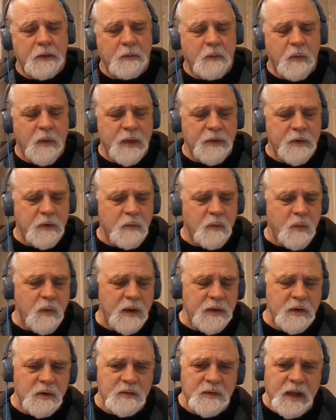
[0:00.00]
Whether
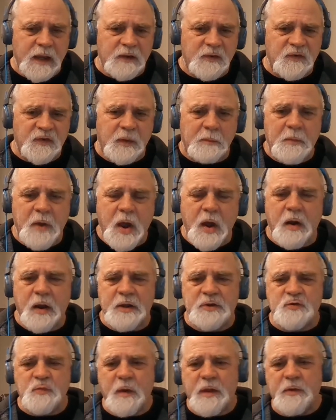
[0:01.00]
you take some
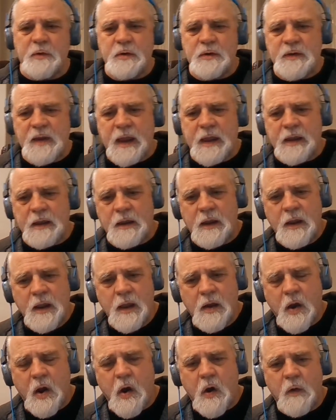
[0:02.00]
college, whether you take
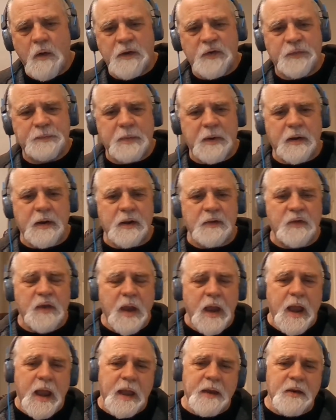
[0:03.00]
all experience,
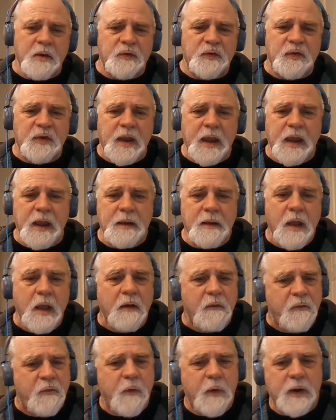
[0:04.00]
and they'll say,
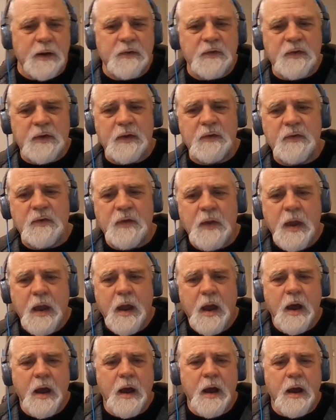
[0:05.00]
for instance,
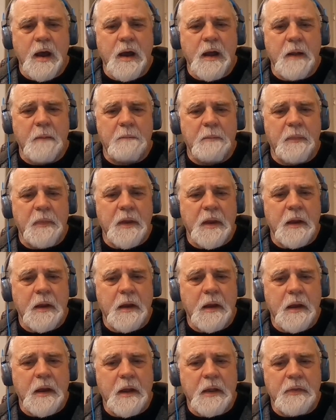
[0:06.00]

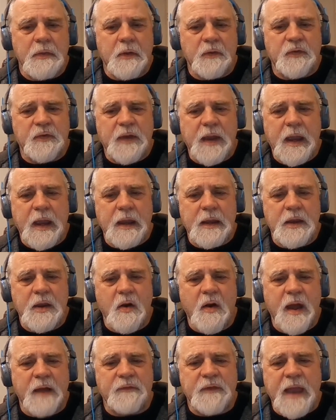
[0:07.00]
they'll say
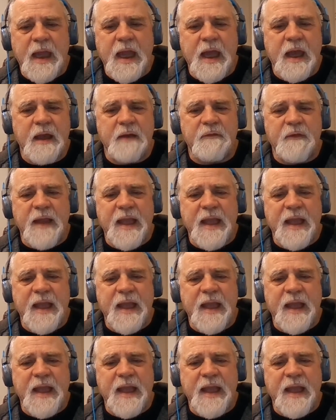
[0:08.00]
you'll have to have